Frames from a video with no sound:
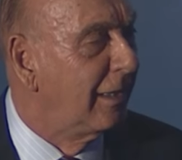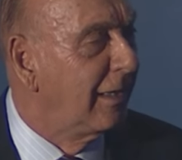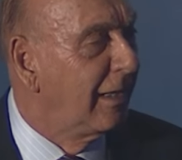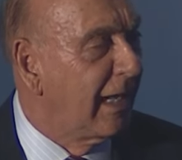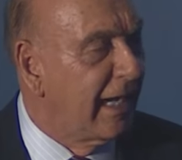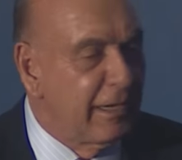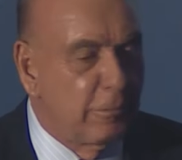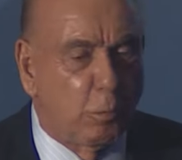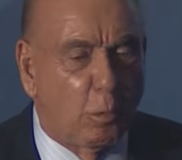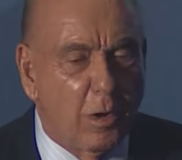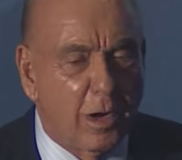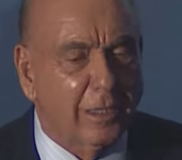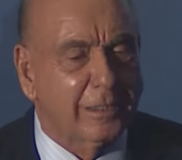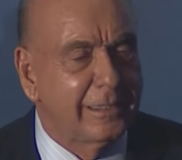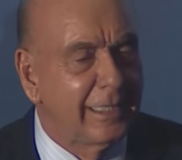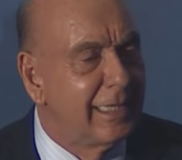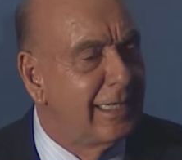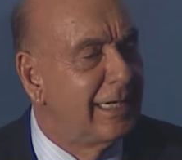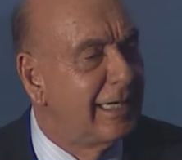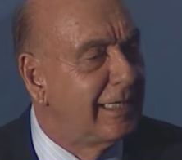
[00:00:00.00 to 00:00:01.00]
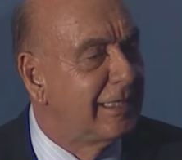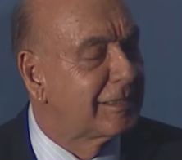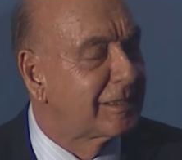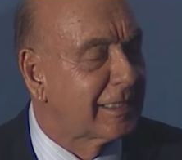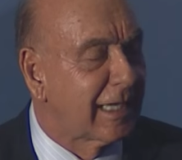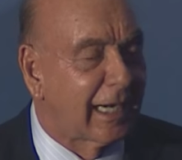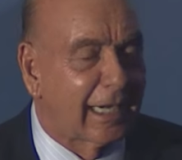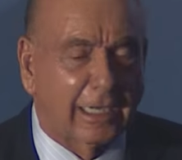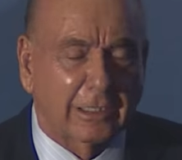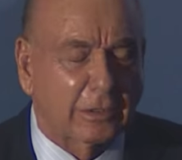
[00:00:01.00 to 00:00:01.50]
And he walked in and he said,
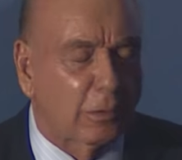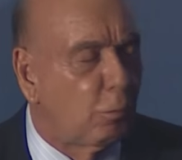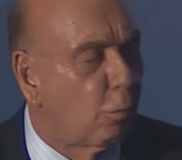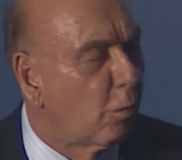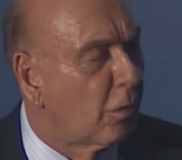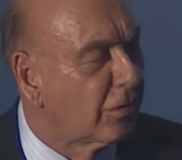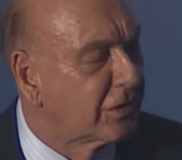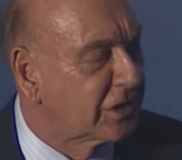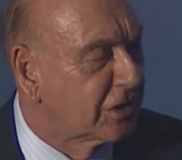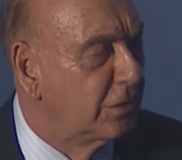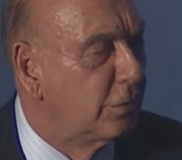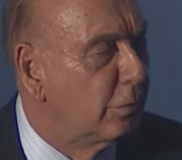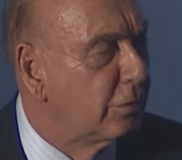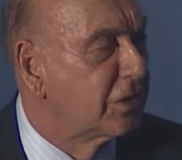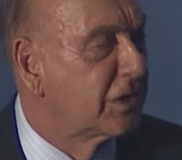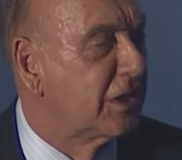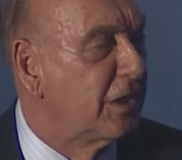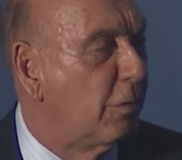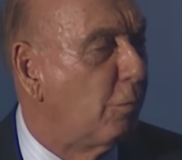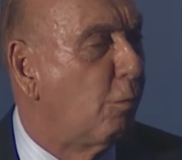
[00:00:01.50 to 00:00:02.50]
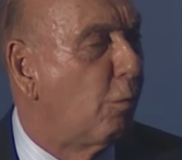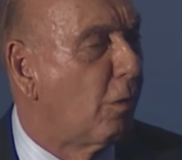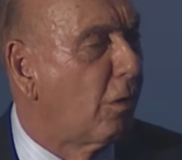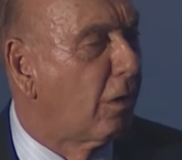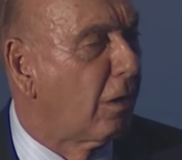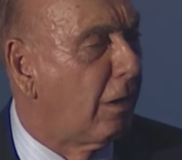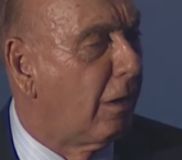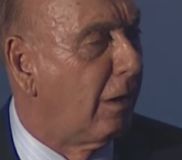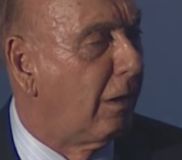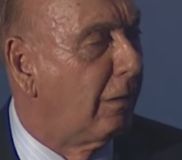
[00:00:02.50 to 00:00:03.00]
I got the worst news in the
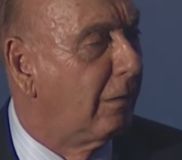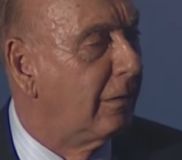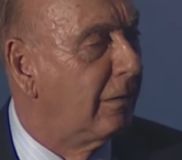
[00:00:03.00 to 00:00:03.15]
world.